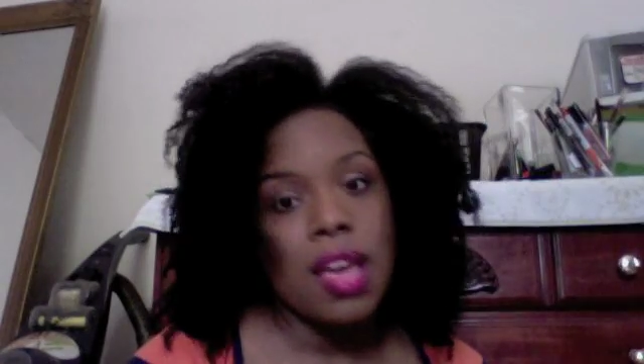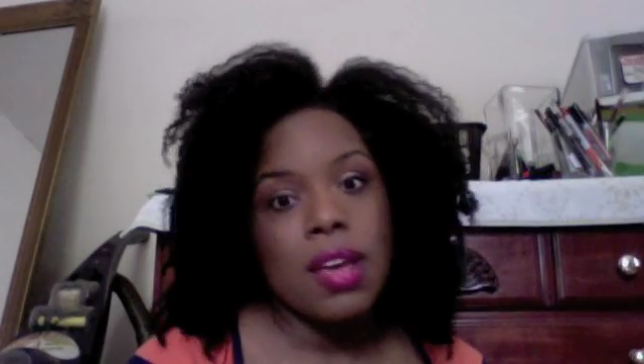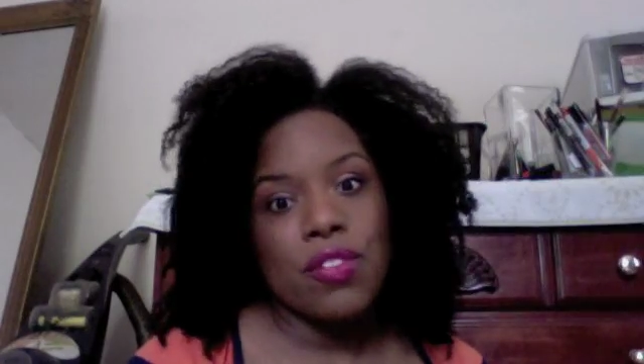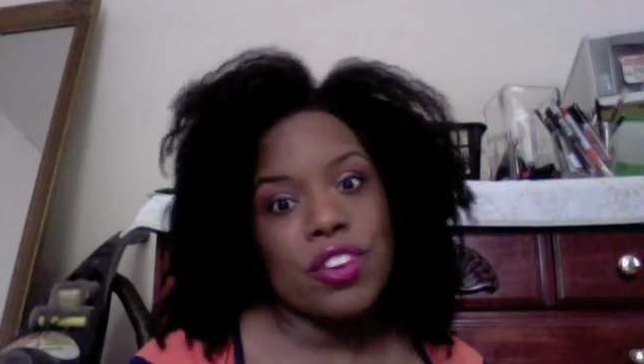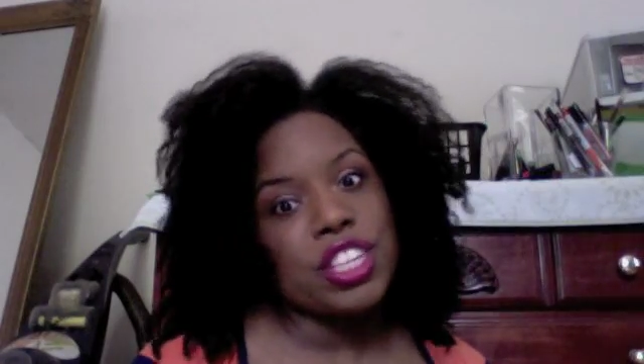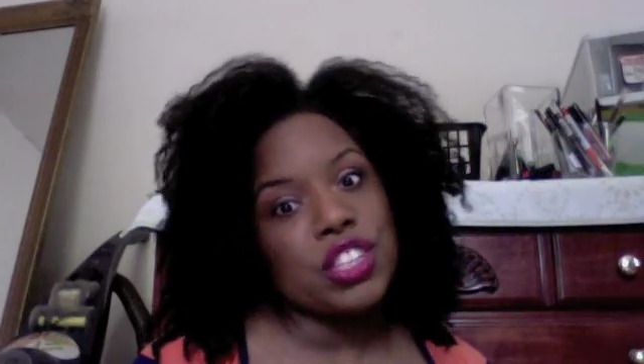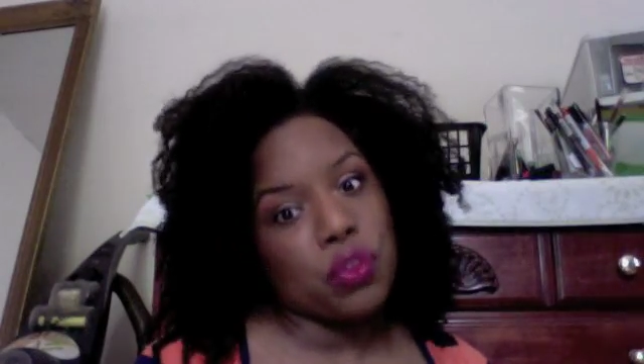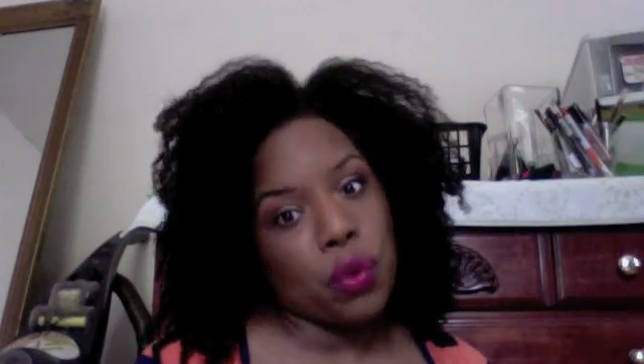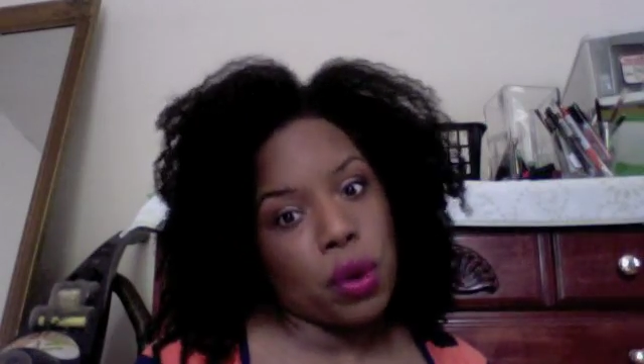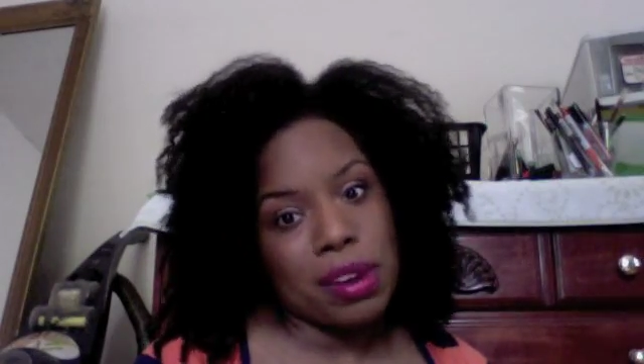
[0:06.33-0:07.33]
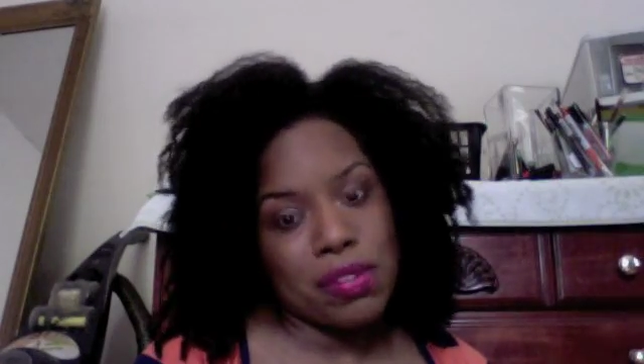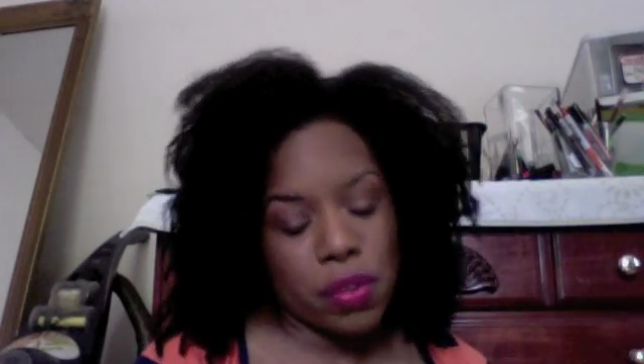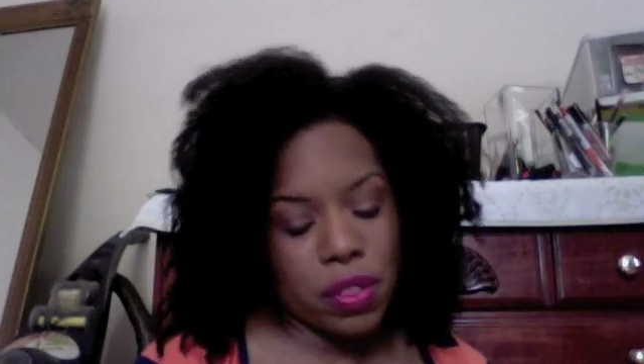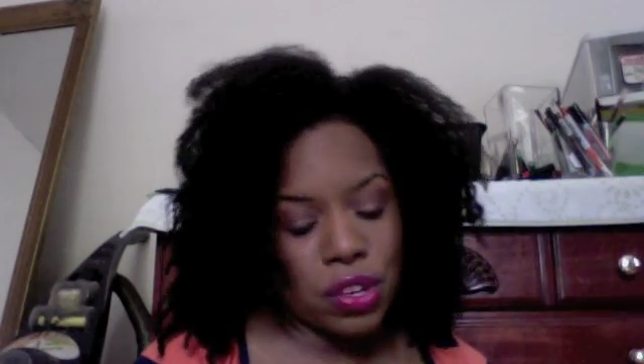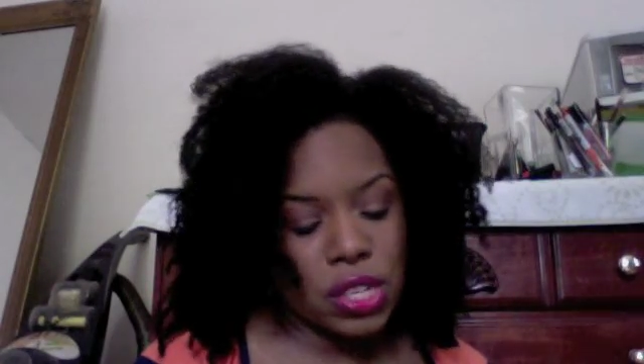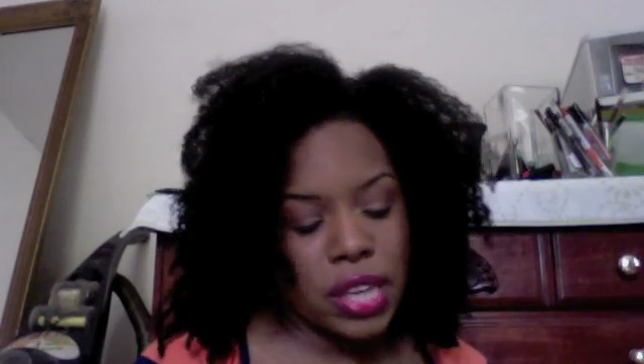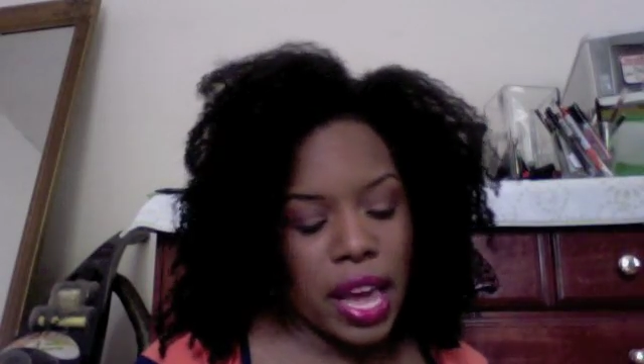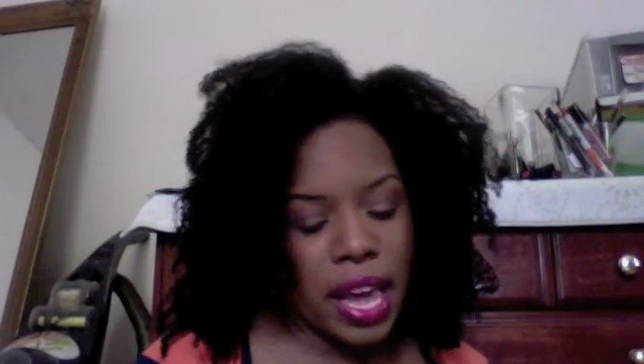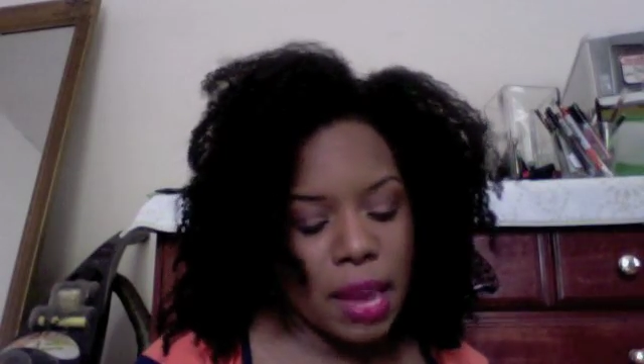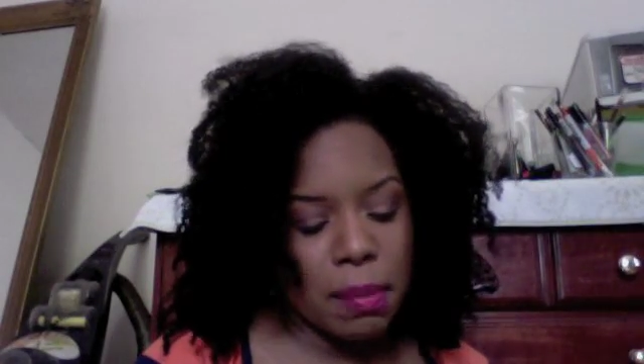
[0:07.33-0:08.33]
Finish four by fourth of
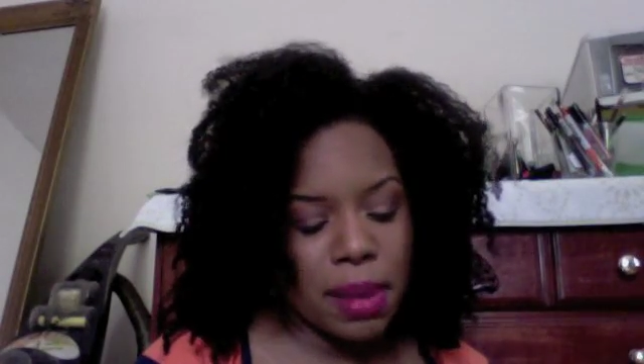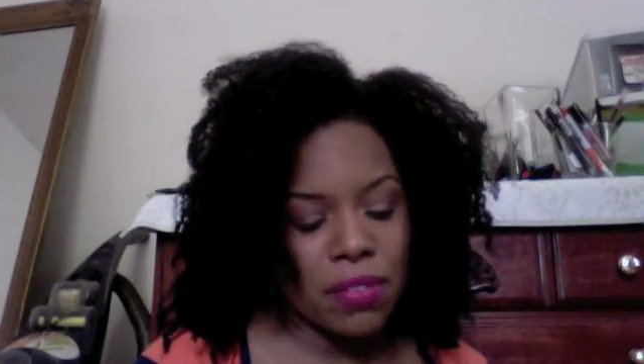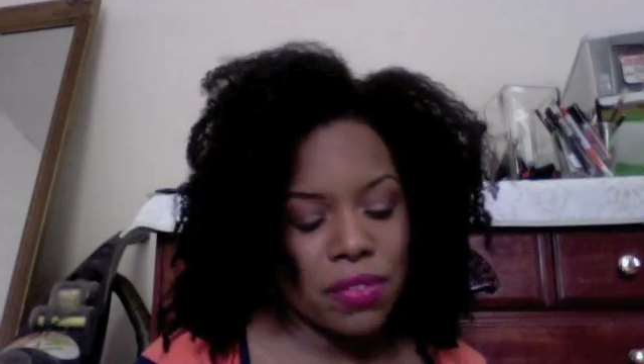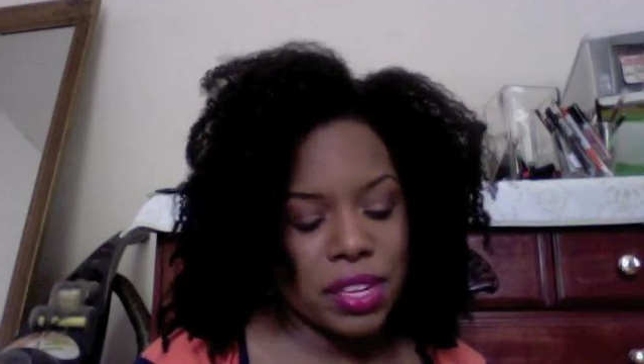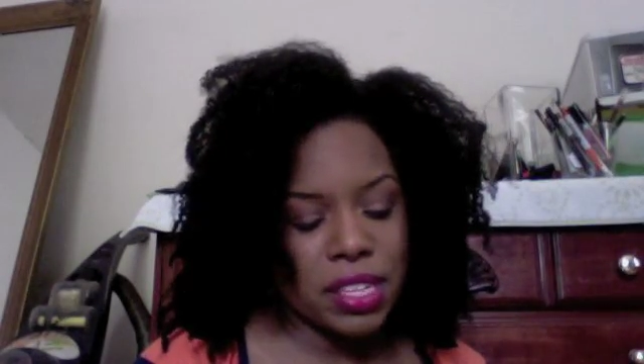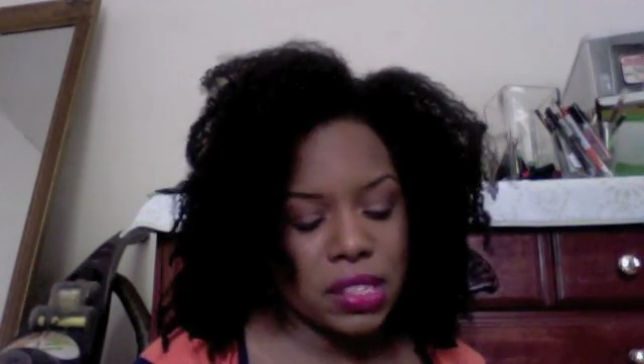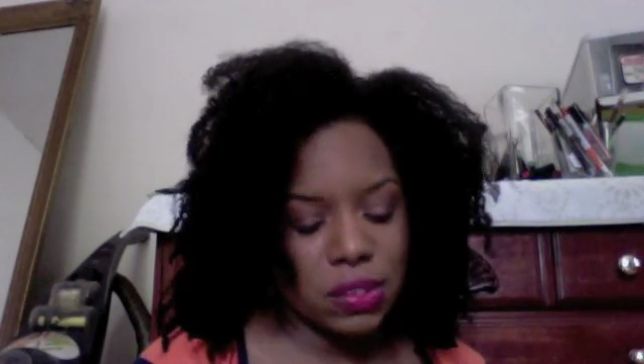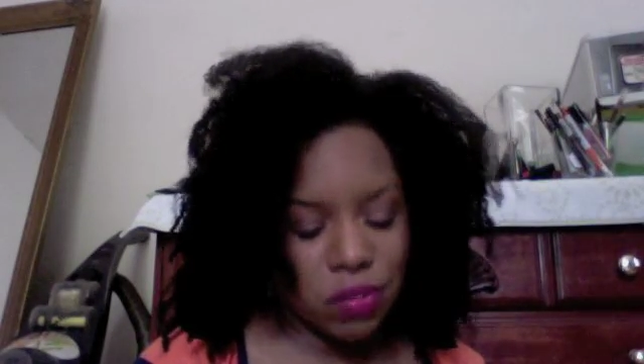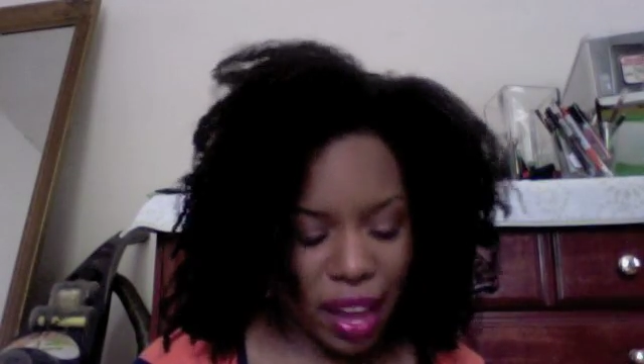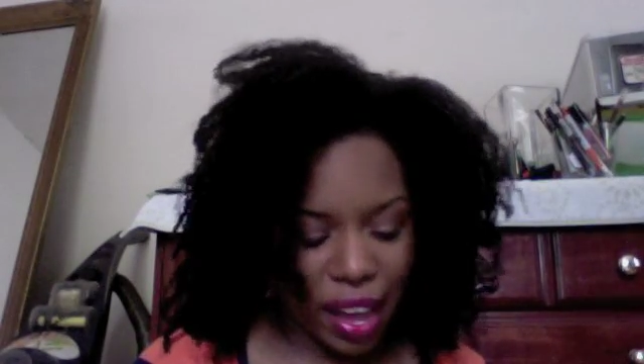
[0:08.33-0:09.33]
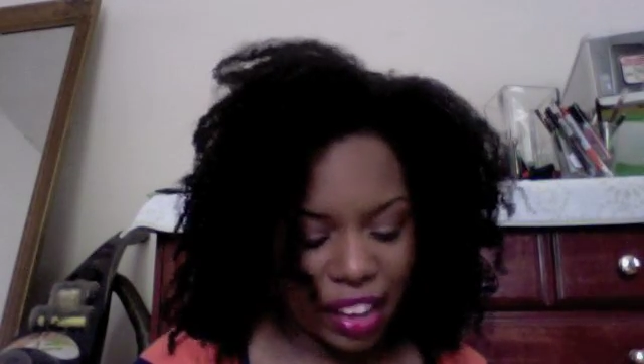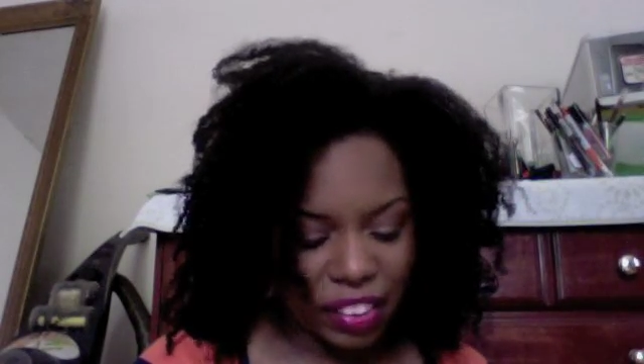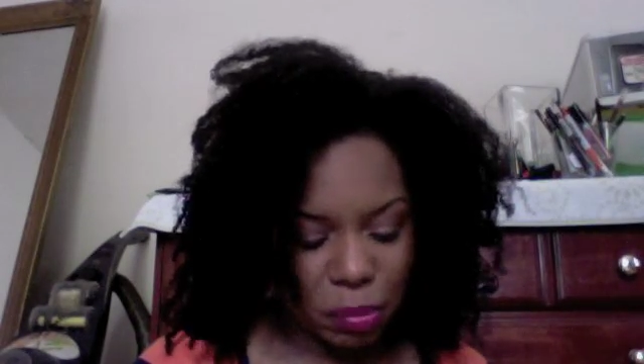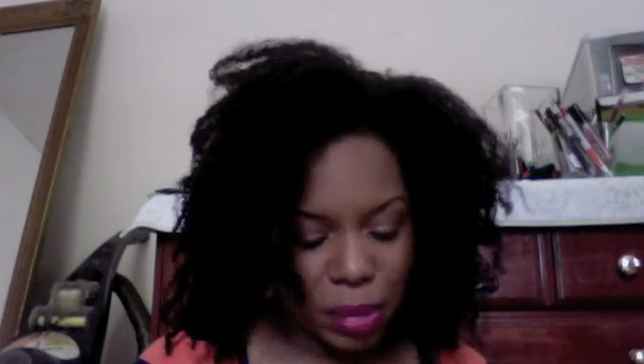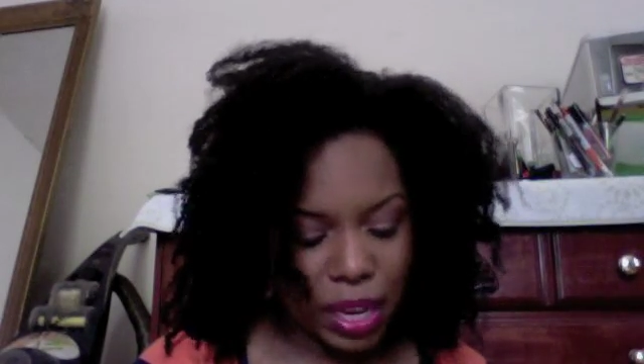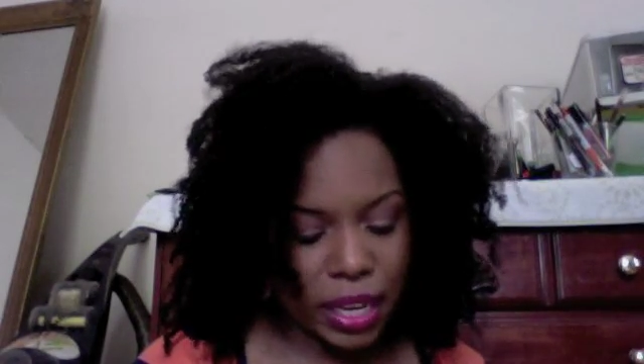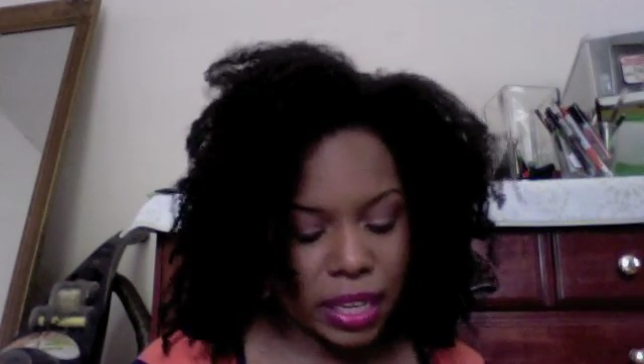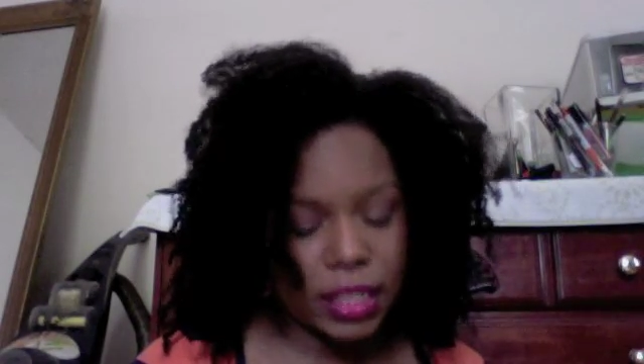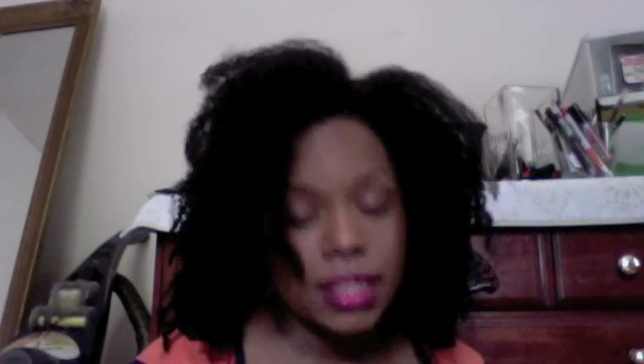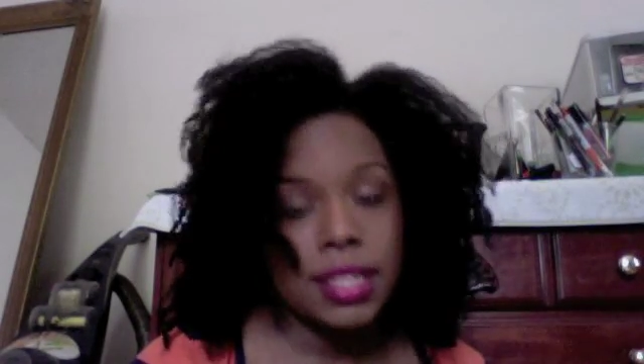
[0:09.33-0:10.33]
July and my Finish five
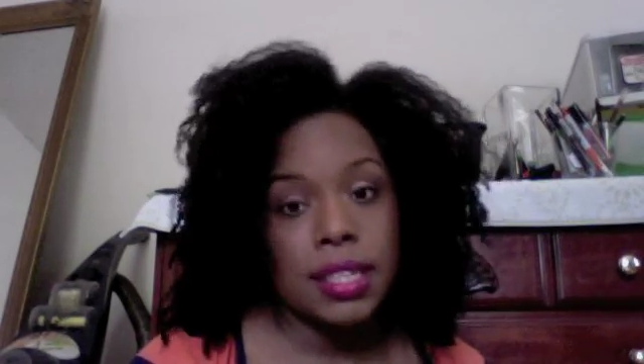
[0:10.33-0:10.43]
by